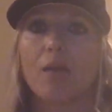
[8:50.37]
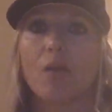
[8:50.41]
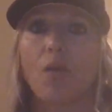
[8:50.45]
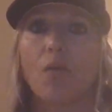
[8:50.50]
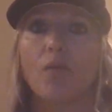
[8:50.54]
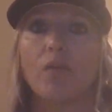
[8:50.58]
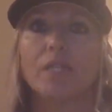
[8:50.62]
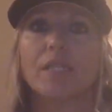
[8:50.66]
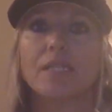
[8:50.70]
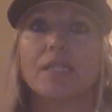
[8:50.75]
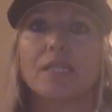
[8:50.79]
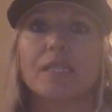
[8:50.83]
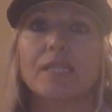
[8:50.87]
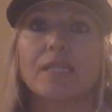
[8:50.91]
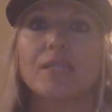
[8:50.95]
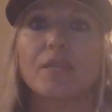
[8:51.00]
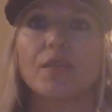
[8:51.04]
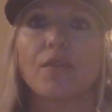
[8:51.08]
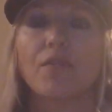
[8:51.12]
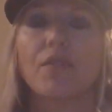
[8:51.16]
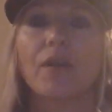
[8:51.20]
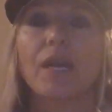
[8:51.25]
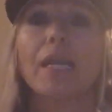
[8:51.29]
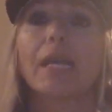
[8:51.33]
all these things that
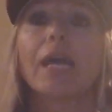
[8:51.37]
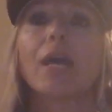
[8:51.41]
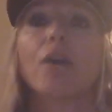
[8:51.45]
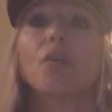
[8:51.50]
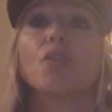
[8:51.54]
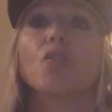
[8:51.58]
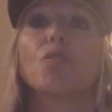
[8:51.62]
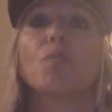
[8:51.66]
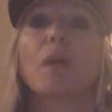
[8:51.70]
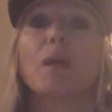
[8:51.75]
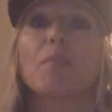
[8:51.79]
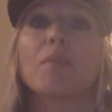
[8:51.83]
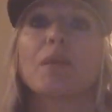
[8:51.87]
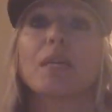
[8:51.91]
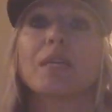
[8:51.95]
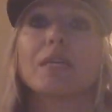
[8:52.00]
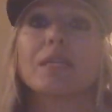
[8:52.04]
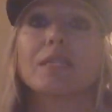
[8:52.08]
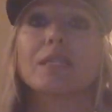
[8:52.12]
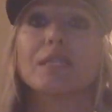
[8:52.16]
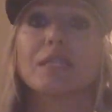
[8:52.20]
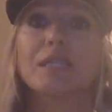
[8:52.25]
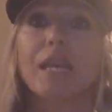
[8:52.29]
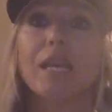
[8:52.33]
you find out, you may be in
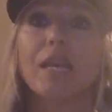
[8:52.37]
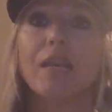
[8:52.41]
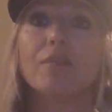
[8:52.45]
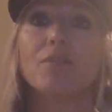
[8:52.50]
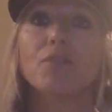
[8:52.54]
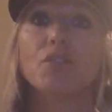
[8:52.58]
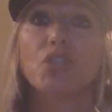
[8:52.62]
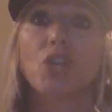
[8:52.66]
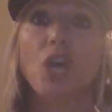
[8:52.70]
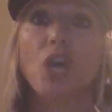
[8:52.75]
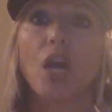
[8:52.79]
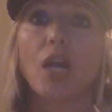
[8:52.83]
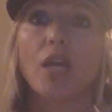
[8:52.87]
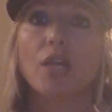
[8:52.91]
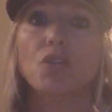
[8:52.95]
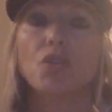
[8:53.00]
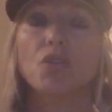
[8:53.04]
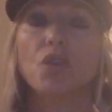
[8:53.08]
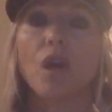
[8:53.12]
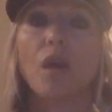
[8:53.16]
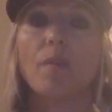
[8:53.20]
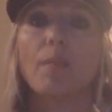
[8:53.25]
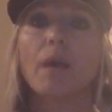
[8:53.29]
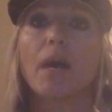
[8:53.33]
a state of shock and
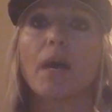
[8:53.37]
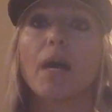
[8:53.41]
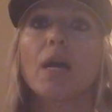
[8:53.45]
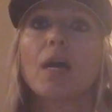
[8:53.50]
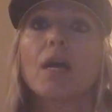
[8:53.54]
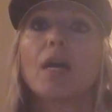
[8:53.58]
trauma.